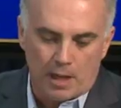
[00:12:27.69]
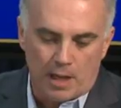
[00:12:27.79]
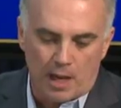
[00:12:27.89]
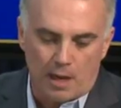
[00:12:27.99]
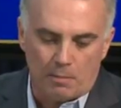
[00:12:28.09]

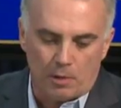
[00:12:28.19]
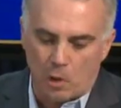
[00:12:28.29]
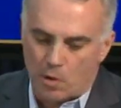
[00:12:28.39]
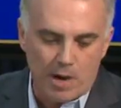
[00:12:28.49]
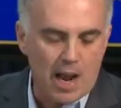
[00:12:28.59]
Uh,
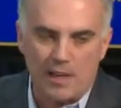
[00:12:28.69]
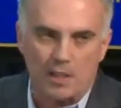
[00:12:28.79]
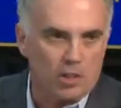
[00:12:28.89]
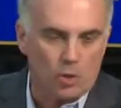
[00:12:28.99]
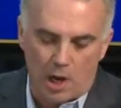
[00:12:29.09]
Lower Manhattan
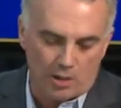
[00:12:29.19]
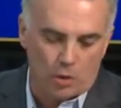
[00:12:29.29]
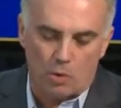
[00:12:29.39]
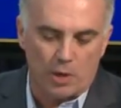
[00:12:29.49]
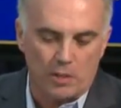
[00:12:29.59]
has
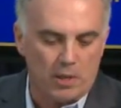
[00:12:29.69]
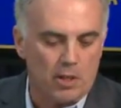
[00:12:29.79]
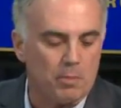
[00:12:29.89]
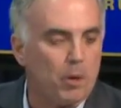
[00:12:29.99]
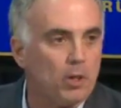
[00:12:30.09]
always been
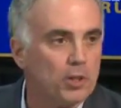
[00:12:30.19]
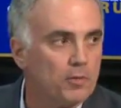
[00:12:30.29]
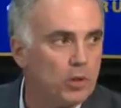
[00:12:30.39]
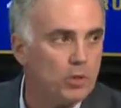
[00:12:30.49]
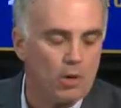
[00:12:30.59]
the pulse
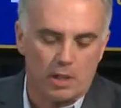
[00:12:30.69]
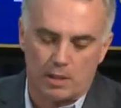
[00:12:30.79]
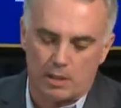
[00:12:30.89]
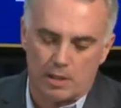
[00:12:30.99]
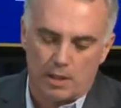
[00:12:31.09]
of New York,
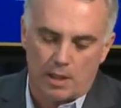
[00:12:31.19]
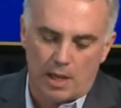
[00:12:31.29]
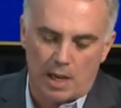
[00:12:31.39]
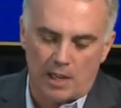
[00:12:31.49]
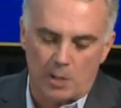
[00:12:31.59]

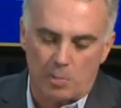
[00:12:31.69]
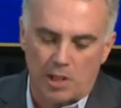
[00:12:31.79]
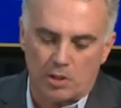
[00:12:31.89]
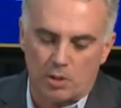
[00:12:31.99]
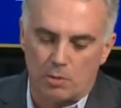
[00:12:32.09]
and it
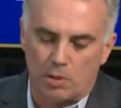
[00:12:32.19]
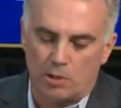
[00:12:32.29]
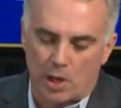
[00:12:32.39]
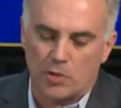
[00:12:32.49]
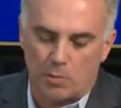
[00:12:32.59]
speaks to the
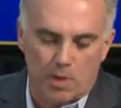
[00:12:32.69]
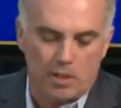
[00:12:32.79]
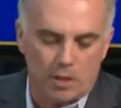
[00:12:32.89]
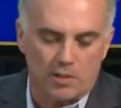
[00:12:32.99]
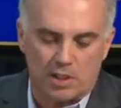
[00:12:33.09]

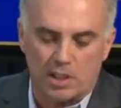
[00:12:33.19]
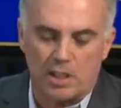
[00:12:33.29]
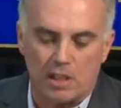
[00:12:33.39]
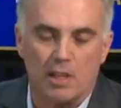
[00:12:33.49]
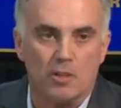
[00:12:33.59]
transformation of the
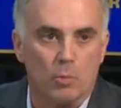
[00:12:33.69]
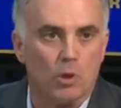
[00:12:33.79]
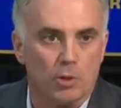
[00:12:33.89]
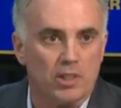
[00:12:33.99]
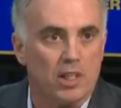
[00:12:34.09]
city that the
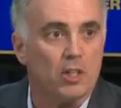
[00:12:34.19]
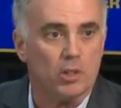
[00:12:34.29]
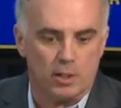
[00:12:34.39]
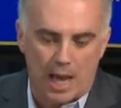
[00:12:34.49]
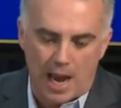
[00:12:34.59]
World Trade Center
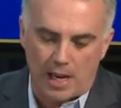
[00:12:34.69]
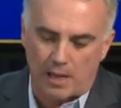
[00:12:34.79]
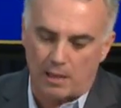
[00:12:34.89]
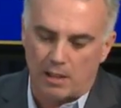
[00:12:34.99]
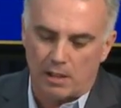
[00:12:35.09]

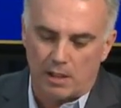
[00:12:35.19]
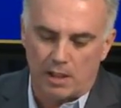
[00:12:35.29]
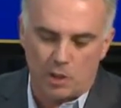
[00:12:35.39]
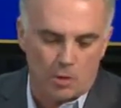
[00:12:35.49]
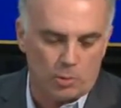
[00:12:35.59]
today
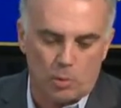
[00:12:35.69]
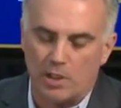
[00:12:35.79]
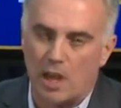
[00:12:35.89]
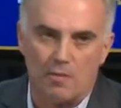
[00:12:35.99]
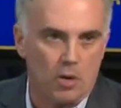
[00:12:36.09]
is home to a
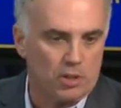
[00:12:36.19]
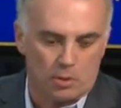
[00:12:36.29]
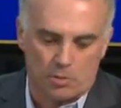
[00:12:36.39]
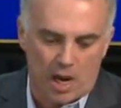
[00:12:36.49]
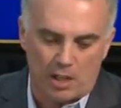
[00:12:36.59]
diverse
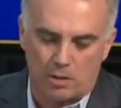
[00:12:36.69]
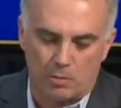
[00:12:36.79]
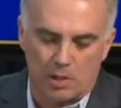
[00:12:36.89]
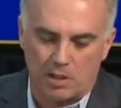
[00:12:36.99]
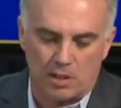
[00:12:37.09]
array to
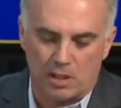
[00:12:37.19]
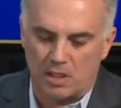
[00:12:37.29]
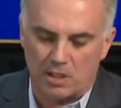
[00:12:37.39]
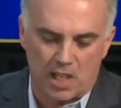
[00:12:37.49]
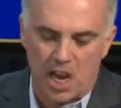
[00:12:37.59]
businesses
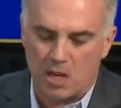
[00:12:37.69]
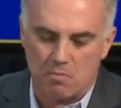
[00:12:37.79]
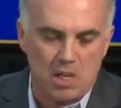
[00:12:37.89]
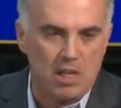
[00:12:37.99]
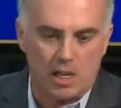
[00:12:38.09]
in tech,
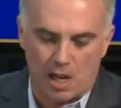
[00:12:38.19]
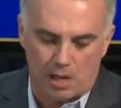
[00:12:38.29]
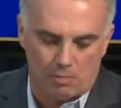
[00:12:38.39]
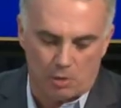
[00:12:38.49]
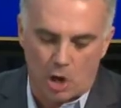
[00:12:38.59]

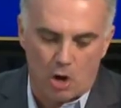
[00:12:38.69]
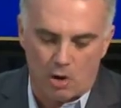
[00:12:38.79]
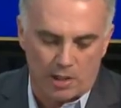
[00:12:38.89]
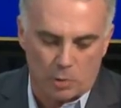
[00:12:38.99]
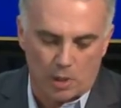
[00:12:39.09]
media,
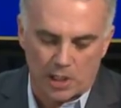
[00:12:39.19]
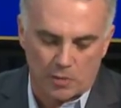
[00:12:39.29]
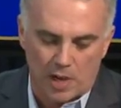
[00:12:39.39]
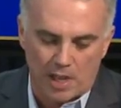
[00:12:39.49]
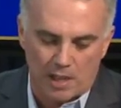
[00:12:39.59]
law, as well as
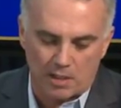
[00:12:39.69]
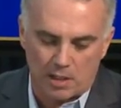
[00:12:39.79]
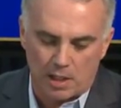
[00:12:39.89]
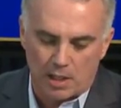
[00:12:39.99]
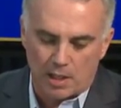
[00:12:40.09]
finance.
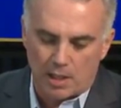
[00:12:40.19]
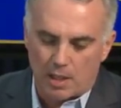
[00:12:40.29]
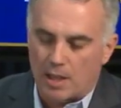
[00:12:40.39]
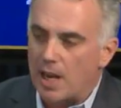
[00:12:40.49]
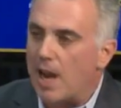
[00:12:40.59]

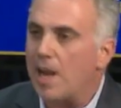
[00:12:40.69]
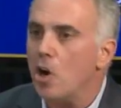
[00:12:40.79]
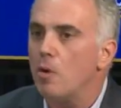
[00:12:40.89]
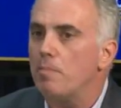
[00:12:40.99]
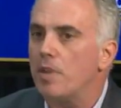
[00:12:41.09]
I
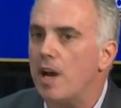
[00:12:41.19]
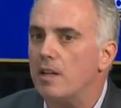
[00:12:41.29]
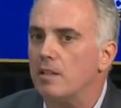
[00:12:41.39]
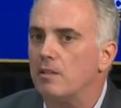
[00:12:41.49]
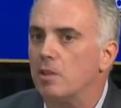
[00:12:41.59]
hope
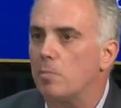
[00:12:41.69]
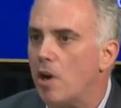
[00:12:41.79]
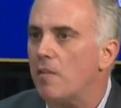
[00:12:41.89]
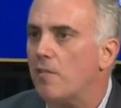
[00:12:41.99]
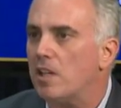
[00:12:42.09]
that
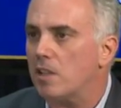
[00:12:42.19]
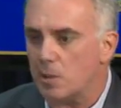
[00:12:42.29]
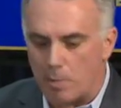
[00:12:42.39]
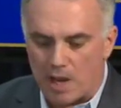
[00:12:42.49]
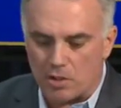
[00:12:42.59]
Spotify's
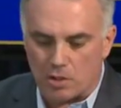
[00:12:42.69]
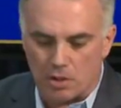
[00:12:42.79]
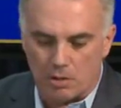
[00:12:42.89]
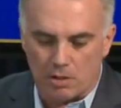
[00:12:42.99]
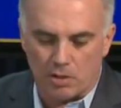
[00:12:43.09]

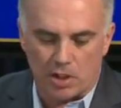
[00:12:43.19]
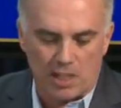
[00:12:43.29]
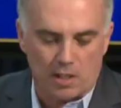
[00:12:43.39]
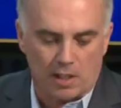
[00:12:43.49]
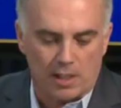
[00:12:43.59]
expansion
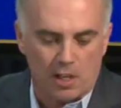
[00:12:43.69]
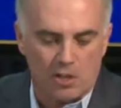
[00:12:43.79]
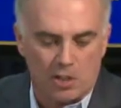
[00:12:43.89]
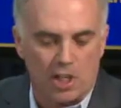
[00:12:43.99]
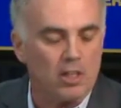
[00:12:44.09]
sends a clear
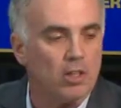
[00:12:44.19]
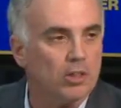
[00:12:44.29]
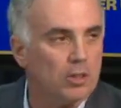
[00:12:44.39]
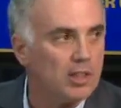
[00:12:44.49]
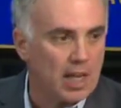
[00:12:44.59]
signal
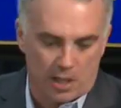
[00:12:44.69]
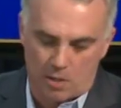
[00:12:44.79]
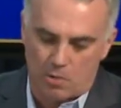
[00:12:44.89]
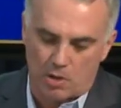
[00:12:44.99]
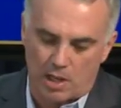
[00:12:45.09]
to the tech
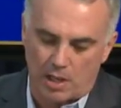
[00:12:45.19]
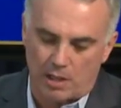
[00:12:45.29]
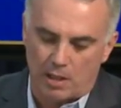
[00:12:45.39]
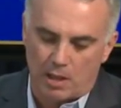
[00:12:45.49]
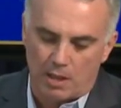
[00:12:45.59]

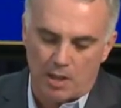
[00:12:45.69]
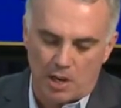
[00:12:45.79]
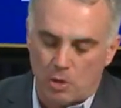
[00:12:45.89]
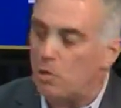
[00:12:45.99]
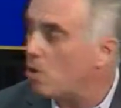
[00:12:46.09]
community that
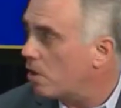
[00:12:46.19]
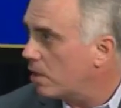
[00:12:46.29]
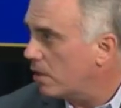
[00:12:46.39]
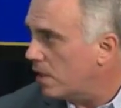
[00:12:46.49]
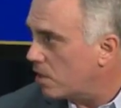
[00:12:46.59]
New
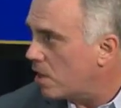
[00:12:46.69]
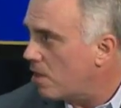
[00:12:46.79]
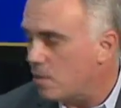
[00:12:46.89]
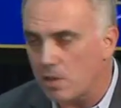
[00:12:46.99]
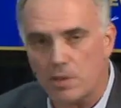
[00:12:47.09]
York, as the
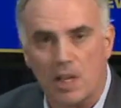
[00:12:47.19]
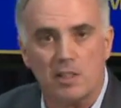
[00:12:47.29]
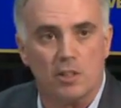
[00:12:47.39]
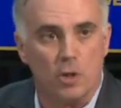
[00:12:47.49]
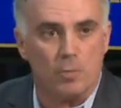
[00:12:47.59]
governor says,
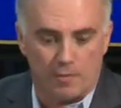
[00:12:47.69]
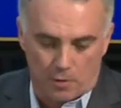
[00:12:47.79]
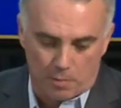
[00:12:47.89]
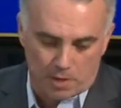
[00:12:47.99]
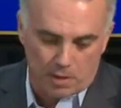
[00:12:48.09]
is open
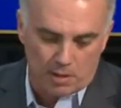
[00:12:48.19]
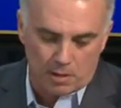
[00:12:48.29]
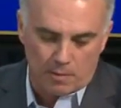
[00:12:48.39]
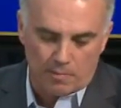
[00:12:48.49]
for business.